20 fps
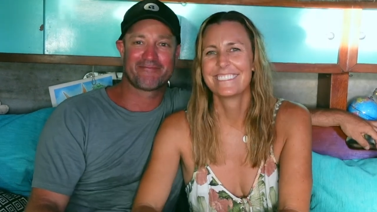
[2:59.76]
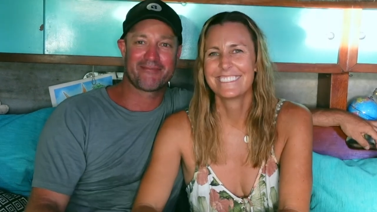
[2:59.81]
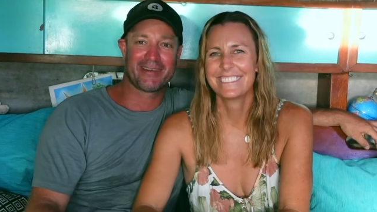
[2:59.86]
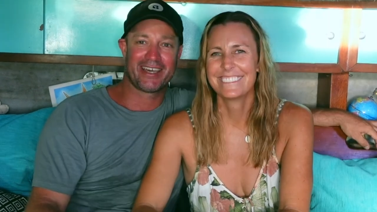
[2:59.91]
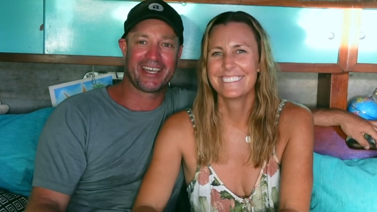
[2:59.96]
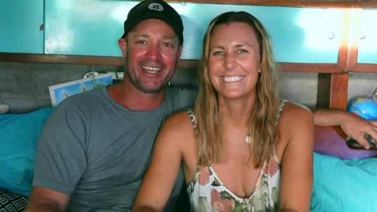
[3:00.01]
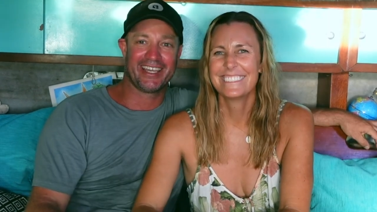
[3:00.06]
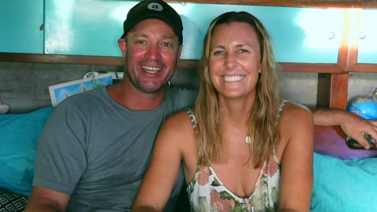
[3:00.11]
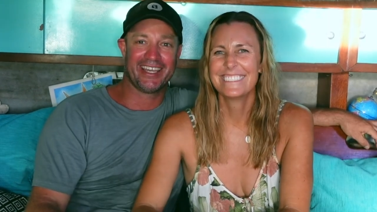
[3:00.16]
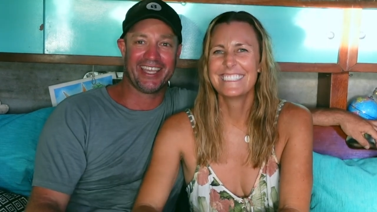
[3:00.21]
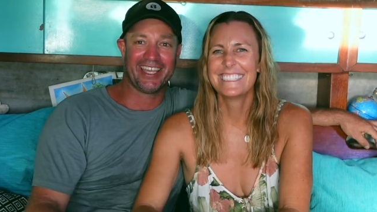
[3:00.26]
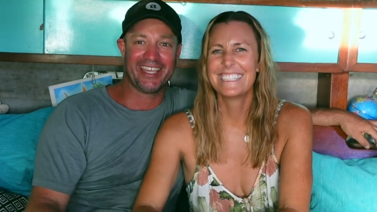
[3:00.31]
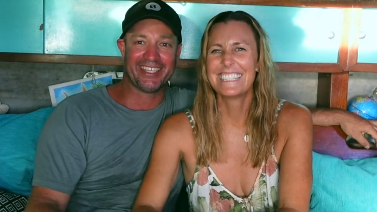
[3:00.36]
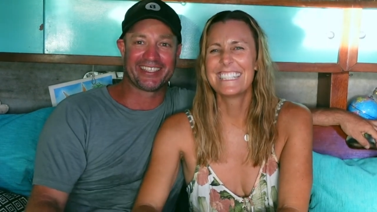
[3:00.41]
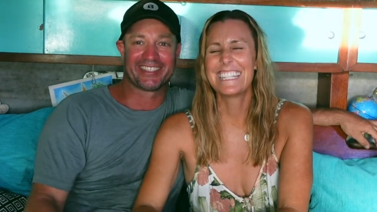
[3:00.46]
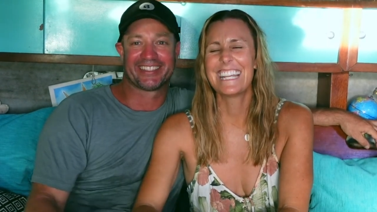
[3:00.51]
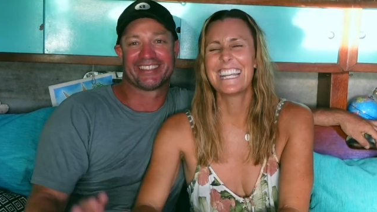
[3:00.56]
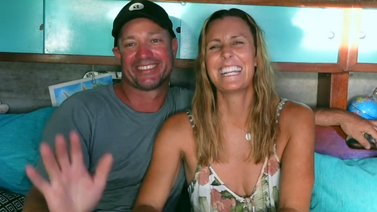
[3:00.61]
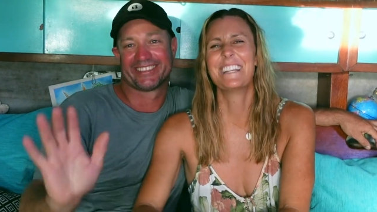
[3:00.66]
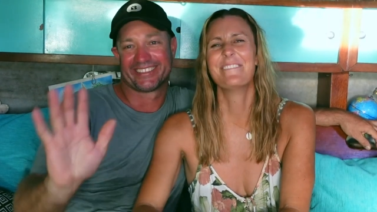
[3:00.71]
Speaker 1: Mate.
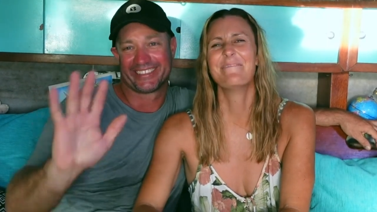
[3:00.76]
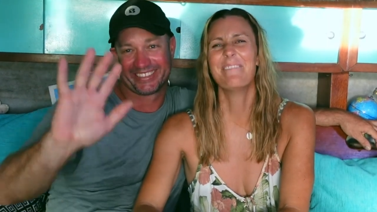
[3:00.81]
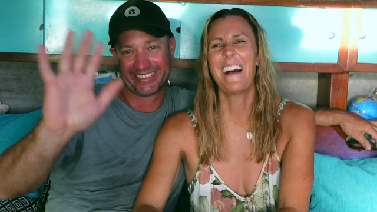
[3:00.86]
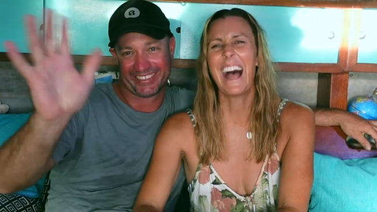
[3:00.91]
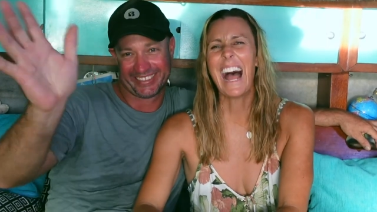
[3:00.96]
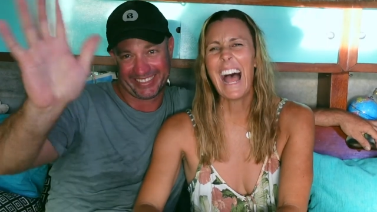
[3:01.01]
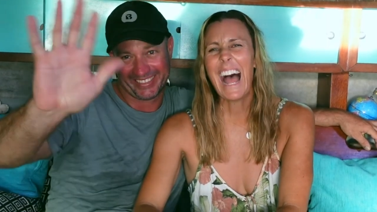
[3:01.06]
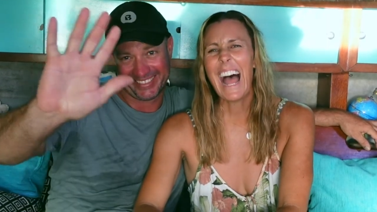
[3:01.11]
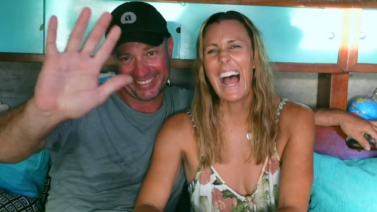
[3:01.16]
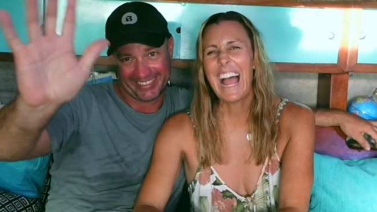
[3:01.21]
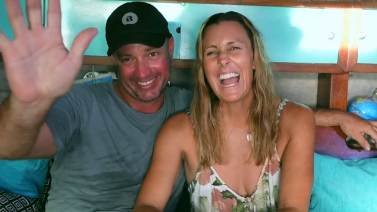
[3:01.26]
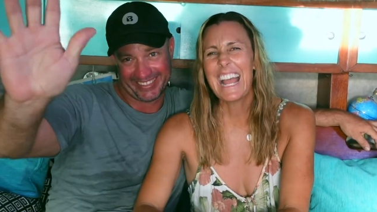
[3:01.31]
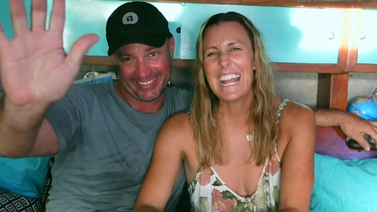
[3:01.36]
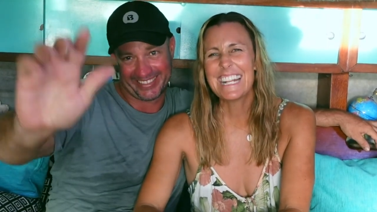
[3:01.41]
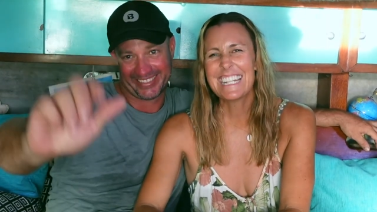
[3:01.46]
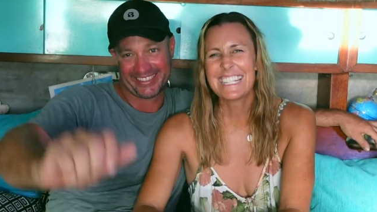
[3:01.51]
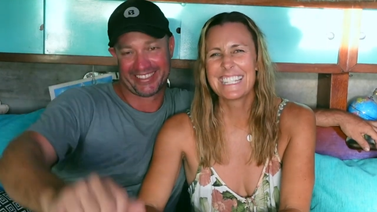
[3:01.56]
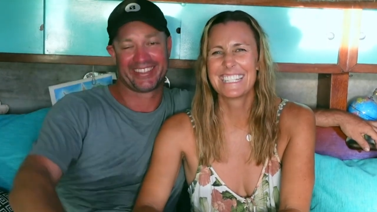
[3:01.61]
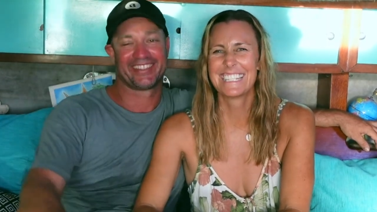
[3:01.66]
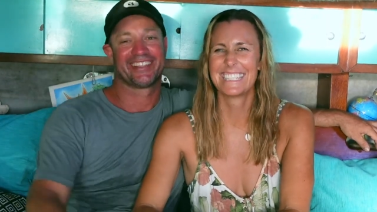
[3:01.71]
See you,
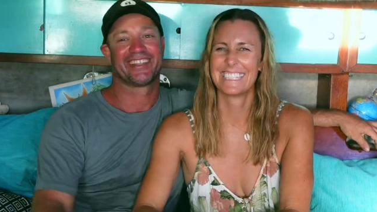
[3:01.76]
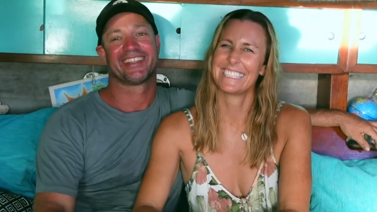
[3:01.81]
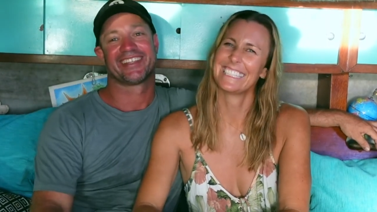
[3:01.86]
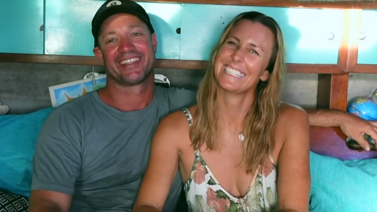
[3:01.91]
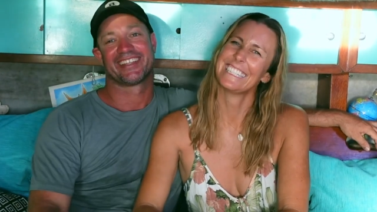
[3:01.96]
mate.